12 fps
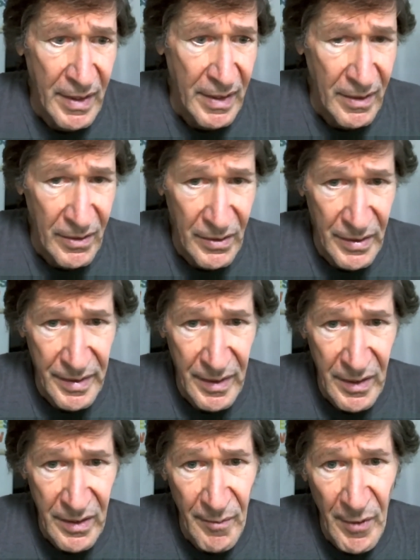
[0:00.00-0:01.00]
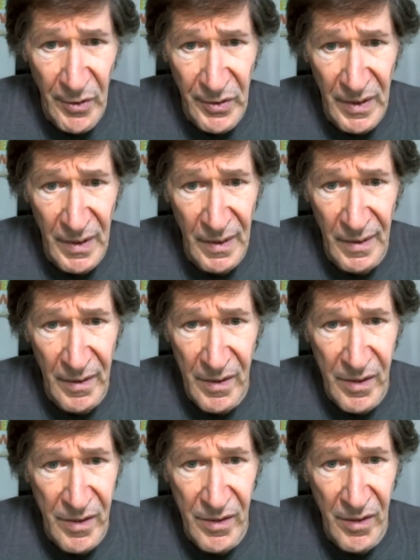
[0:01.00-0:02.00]
illnesses, emotional
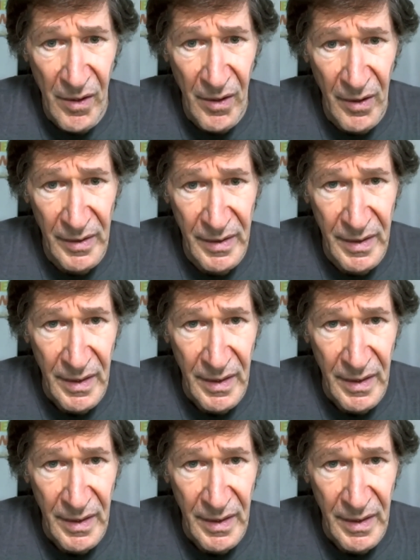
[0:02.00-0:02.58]
illnesses, aren't